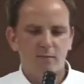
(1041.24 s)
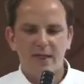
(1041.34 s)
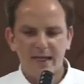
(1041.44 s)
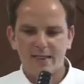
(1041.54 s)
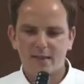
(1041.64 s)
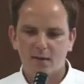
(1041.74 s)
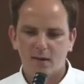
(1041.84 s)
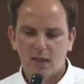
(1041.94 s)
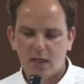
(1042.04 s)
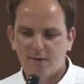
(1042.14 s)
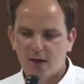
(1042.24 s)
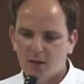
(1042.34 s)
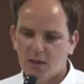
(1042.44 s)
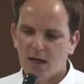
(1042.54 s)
less environmental